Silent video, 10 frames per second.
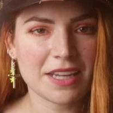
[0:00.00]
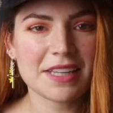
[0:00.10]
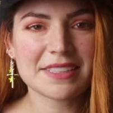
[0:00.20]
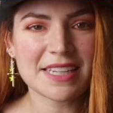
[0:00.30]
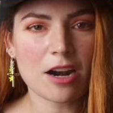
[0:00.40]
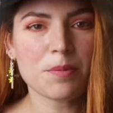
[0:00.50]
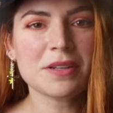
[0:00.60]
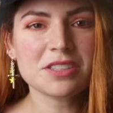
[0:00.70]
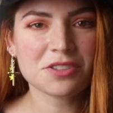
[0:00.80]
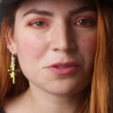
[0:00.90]
He set up
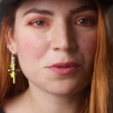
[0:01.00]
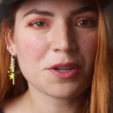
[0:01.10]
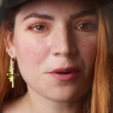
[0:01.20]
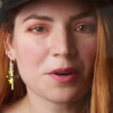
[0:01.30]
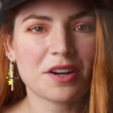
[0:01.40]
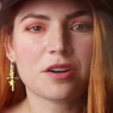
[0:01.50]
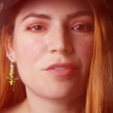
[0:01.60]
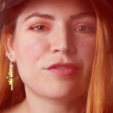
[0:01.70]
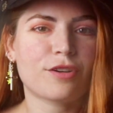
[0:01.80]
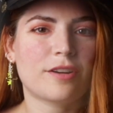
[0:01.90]
his studio in a
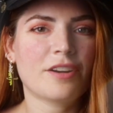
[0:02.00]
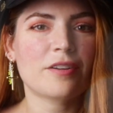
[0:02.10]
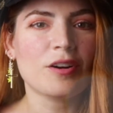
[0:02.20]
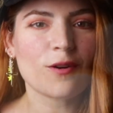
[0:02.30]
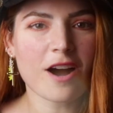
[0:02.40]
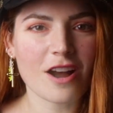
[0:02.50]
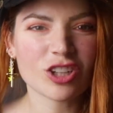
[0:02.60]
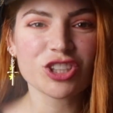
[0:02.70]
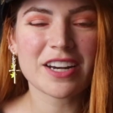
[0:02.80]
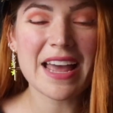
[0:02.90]
converted
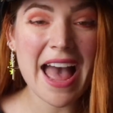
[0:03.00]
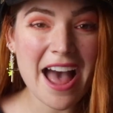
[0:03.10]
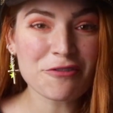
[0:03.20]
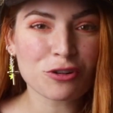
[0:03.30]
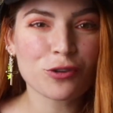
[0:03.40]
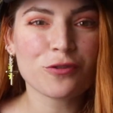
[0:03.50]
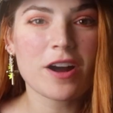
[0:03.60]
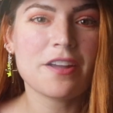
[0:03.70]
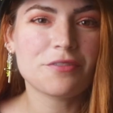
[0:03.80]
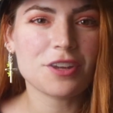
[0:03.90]
garage, and after
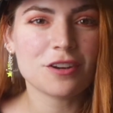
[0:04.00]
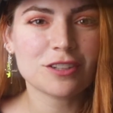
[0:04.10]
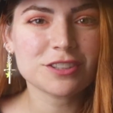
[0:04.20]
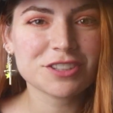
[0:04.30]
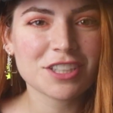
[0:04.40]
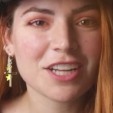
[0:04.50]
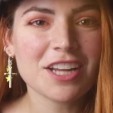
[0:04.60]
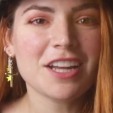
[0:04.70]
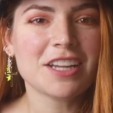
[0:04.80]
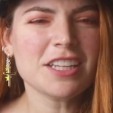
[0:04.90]
5 years,
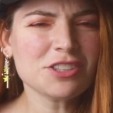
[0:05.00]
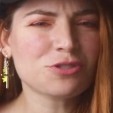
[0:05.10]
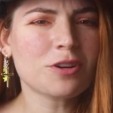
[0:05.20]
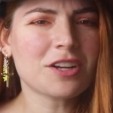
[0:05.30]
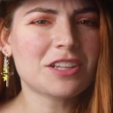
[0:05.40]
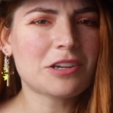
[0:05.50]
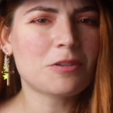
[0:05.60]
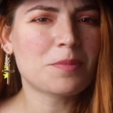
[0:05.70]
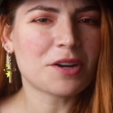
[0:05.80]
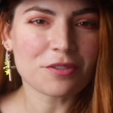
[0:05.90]
he struck a
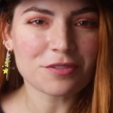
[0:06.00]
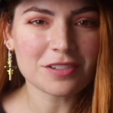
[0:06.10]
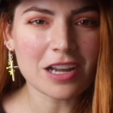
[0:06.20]
little bit of